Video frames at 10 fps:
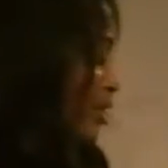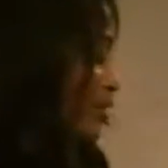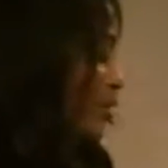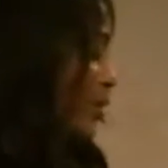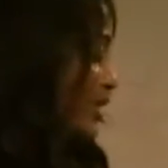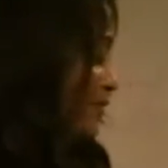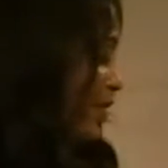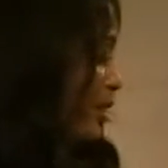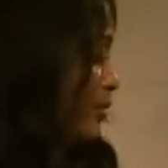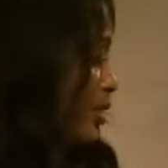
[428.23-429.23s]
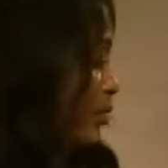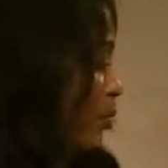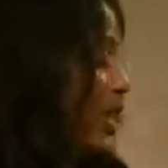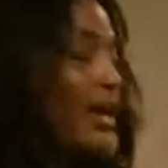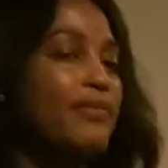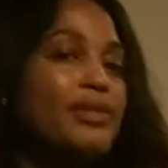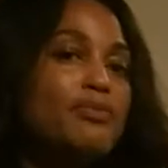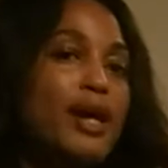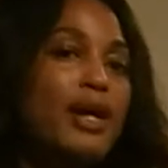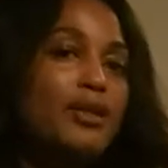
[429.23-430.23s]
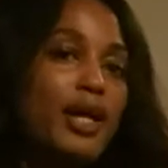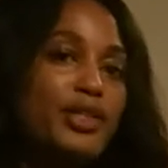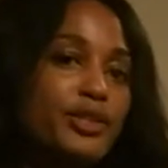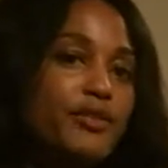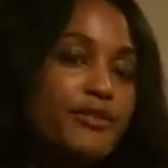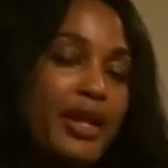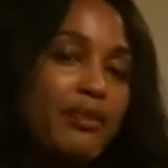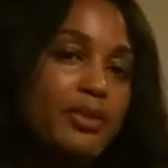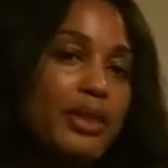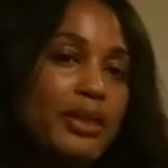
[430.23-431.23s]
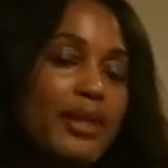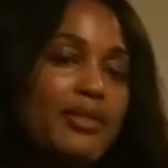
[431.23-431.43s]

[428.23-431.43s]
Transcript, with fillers: So what's family? We have this biological family,